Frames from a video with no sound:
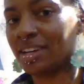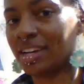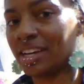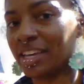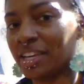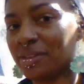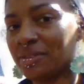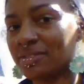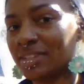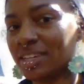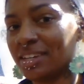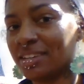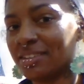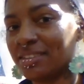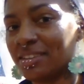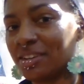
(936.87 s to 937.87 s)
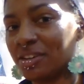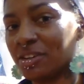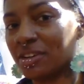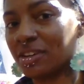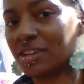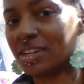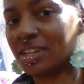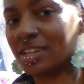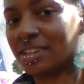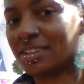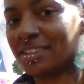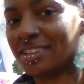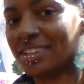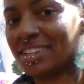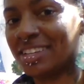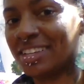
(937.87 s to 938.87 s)
Can you see the hook on it?
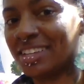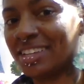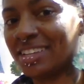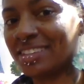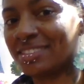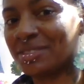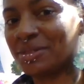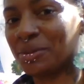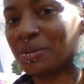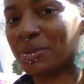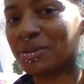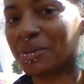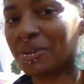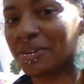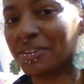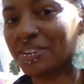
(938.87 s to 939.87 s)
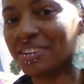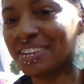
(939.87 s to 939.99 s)
It's super small.